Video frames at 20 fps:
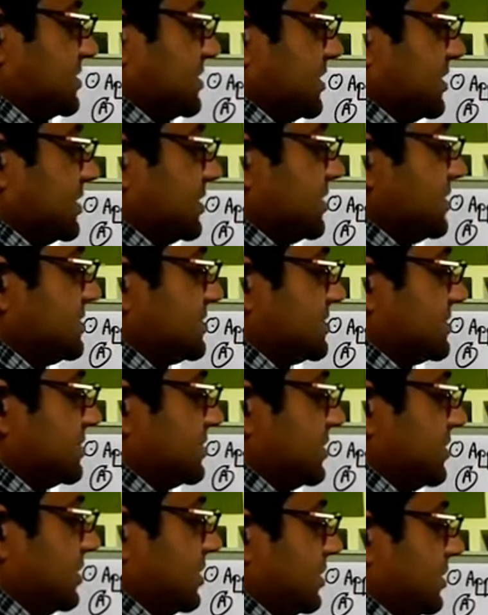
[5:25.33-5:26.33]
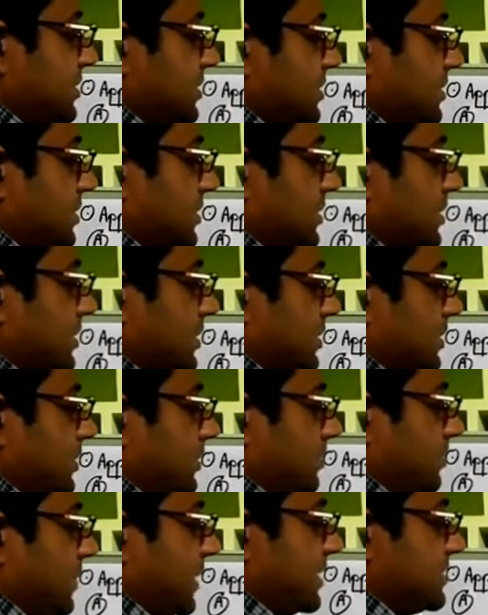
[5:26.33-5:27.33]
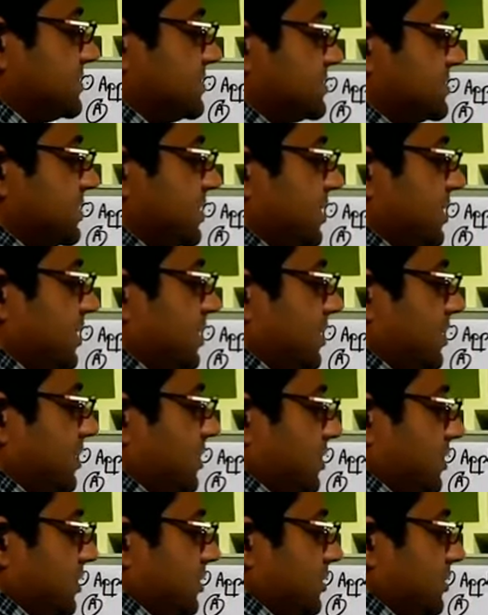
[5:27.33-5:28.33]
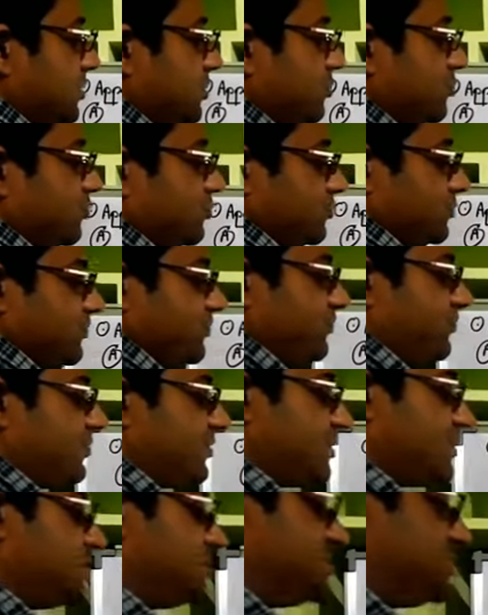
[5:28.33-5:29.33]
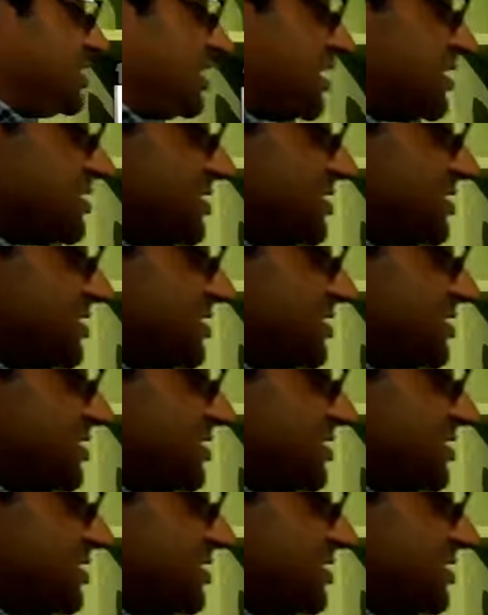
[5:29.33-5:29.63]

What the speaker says: say it is plus Q charge